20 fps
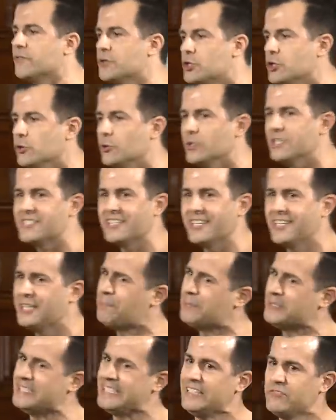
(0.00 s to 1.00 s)
of students in
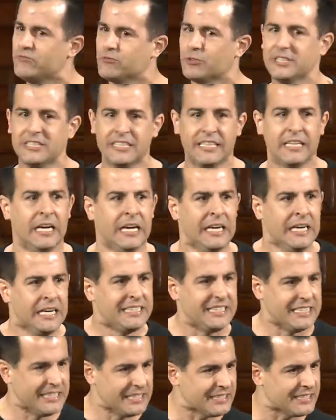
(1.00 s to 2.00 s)
it, but it really
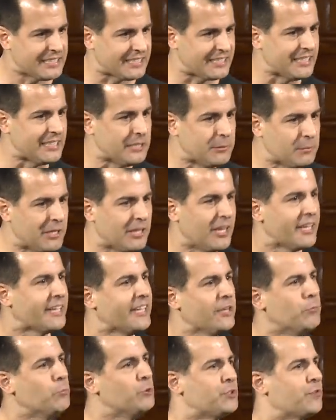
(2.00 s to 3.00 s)
didn't seem like
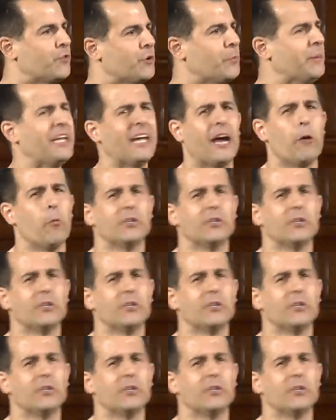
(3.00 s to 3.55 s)
like it was for me. I